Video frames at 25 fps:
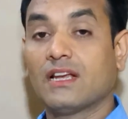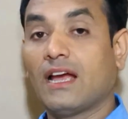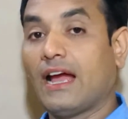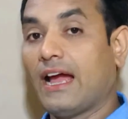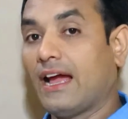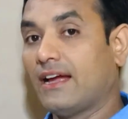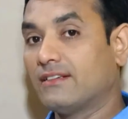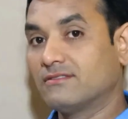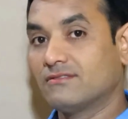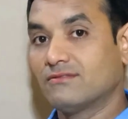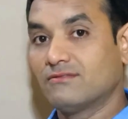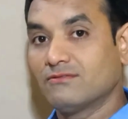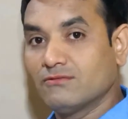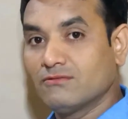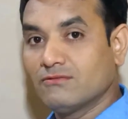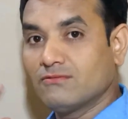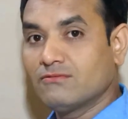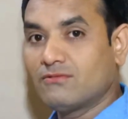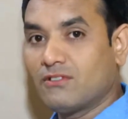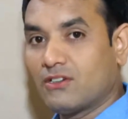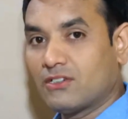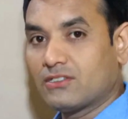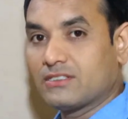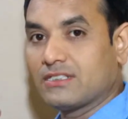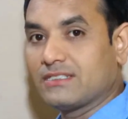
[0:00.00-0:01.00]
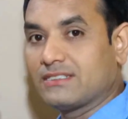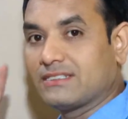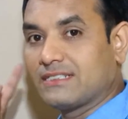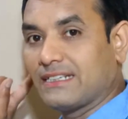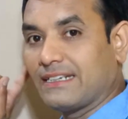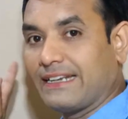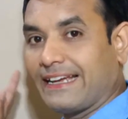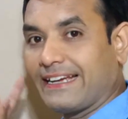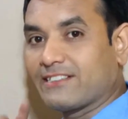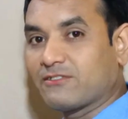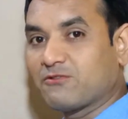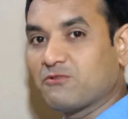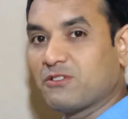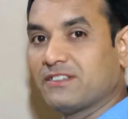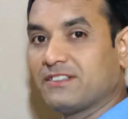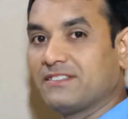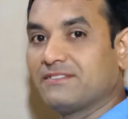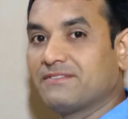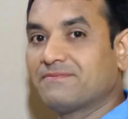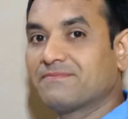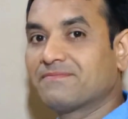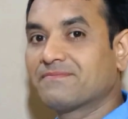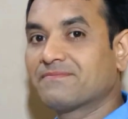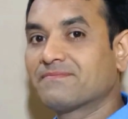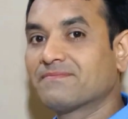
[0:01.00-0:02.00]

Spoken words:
And what is the next one?